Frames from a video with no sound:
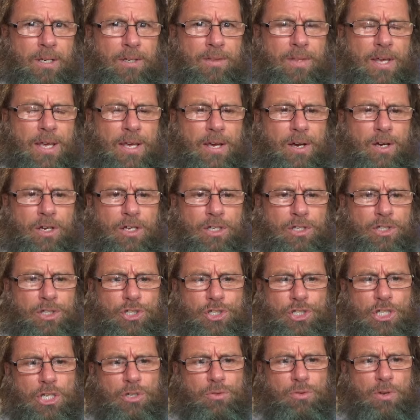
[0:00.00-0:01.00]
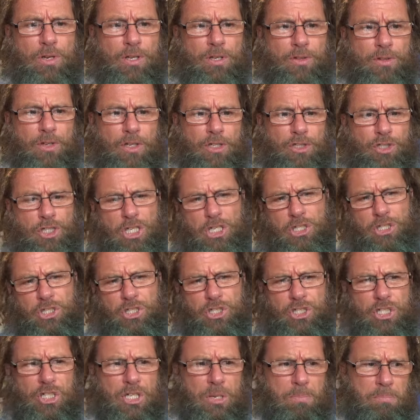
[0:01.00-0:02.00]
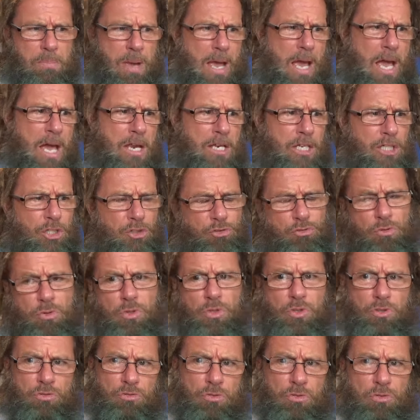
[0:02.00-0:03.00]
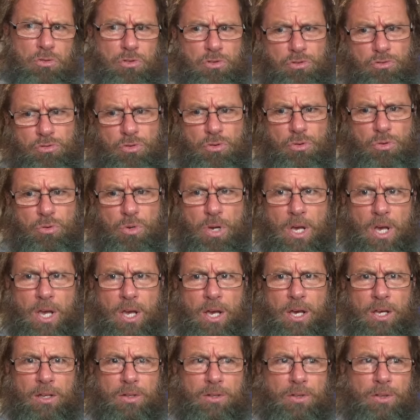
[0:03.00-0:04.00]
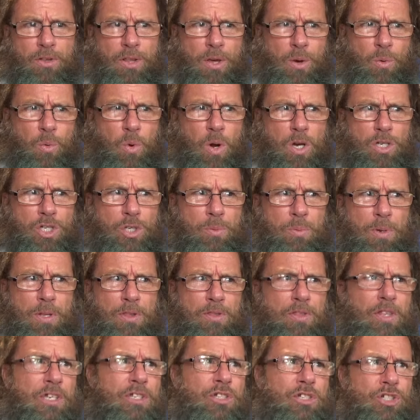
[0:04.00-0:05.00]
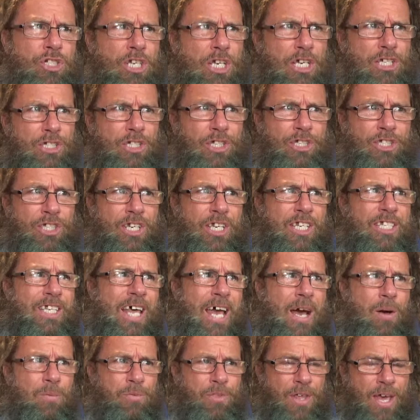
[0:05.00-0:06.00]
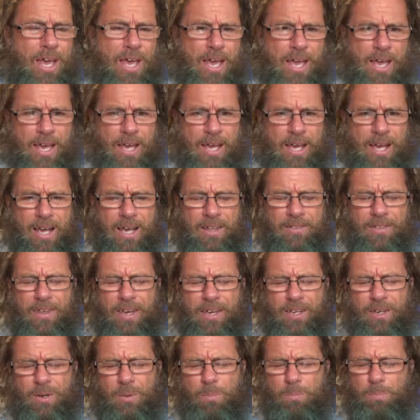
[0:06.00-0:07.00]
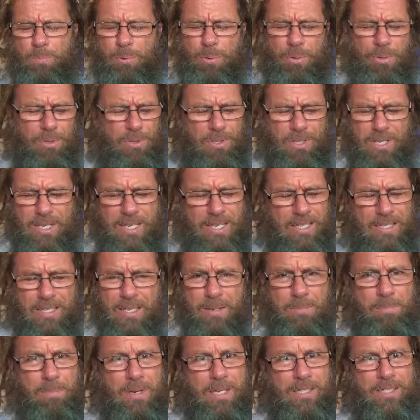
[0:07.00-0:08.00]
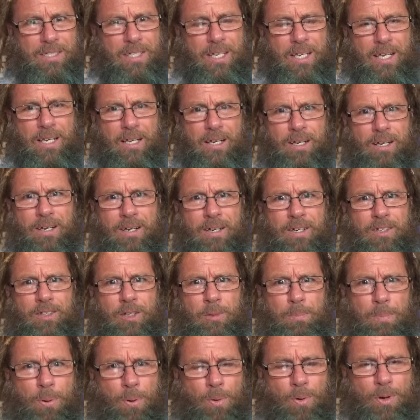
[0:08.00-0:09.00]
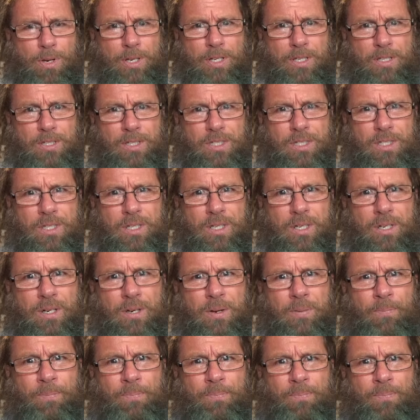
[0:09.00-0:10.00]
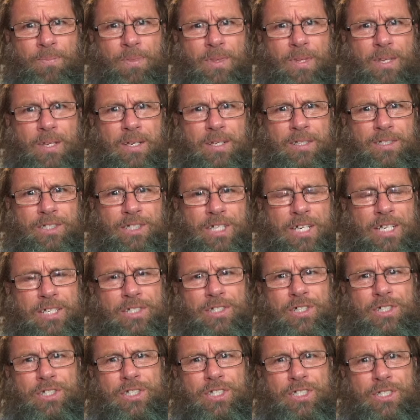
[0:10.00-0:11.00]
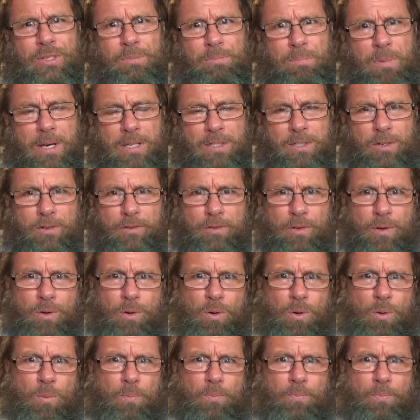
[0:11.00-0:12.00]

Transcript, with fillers: They are considering that Jesus is a man, it's true, it's true, it's true, and they're worshipping this Jesus and he's out there. They're completely missing the point. Jesus is a metaphor.